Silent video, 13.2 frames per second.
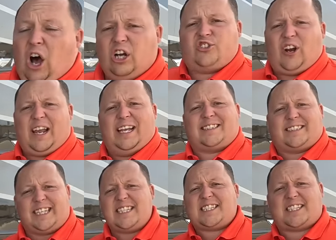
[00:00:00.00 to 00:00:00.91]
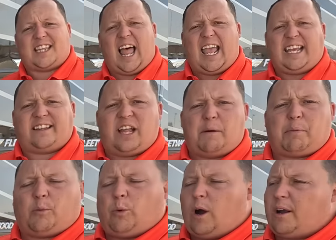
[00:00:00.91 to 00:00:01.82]
Andrea, dislike
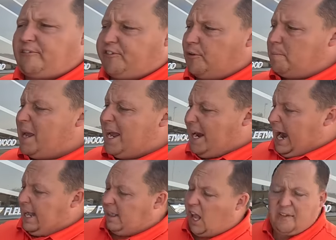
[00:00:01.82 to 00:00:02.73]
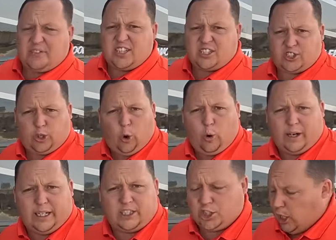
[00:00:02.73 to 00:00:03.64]
number one for me. I love the
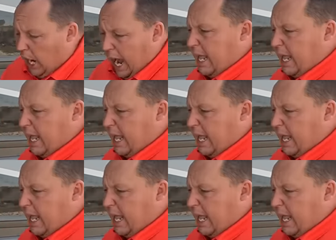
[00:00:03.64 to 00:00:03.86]
storage.